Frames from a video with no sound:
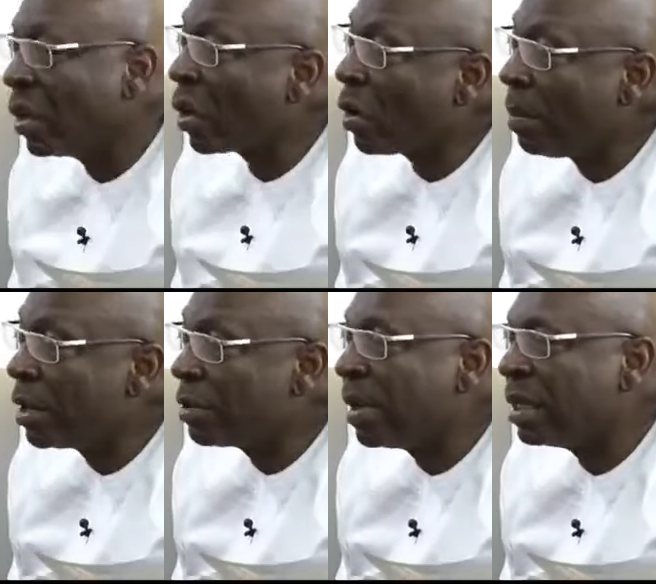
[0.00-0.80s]
Your
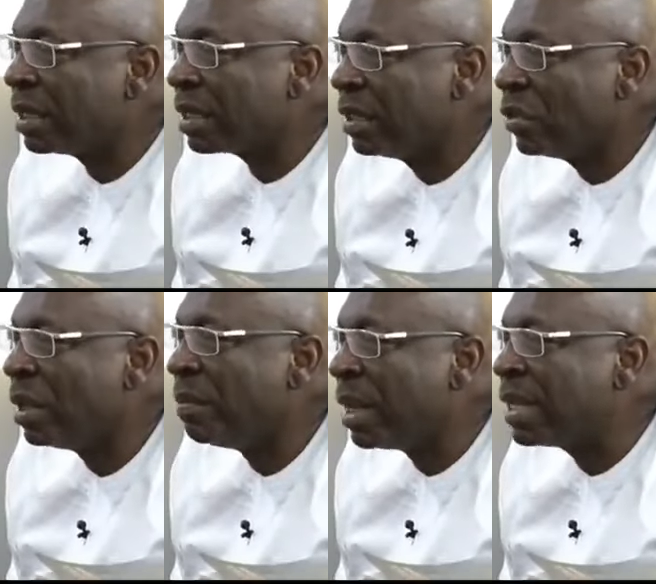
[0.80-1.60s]
commitment to
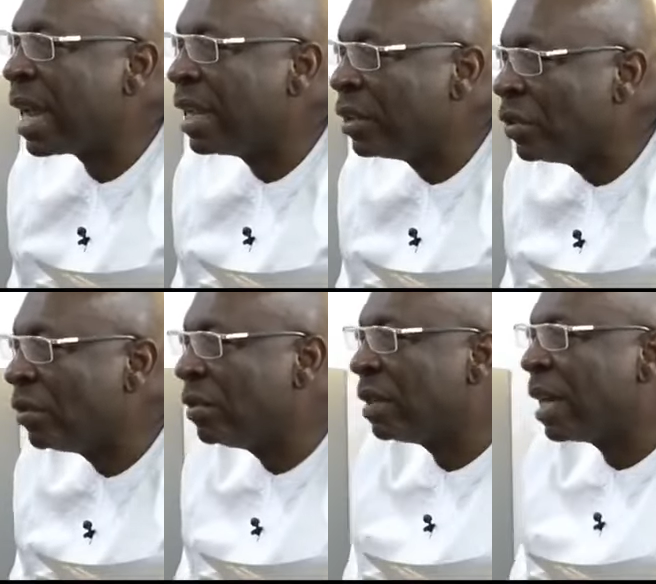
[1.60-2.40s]
a better
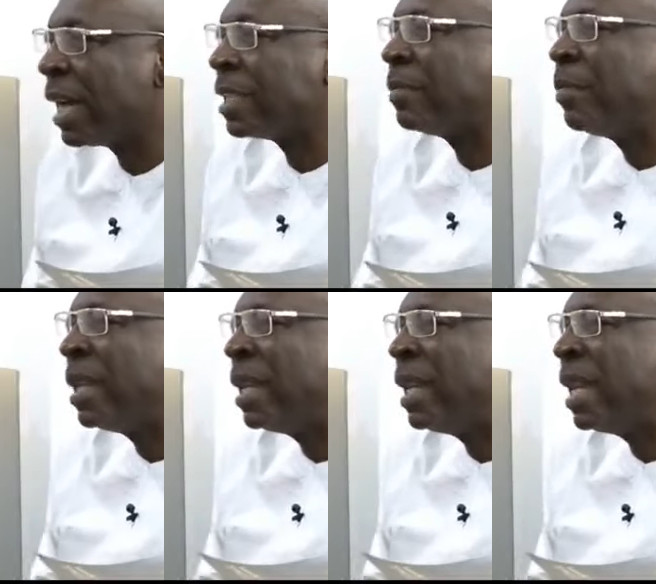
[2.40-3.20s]
Edo has
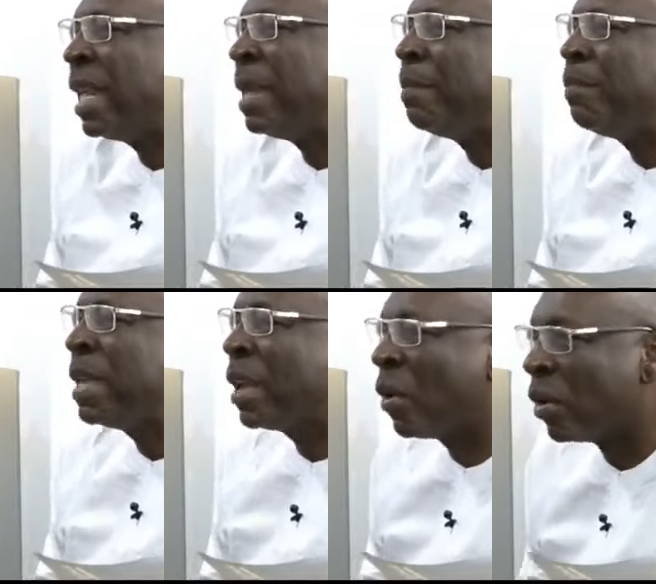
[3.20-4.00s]
been a
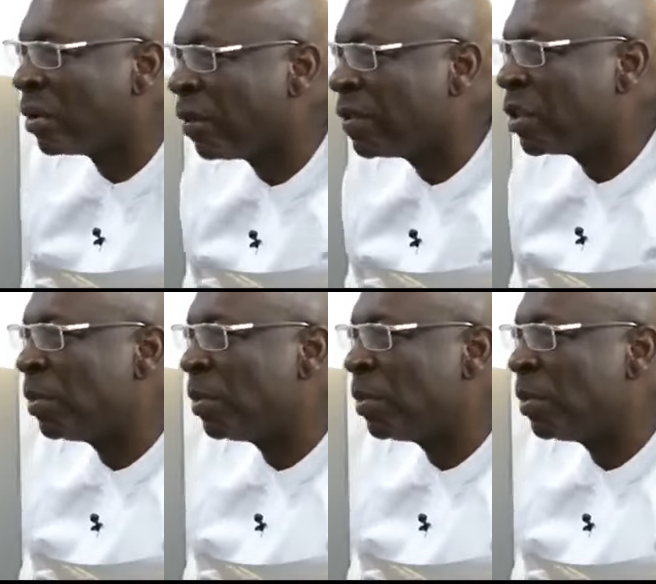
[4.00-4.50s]
beacon of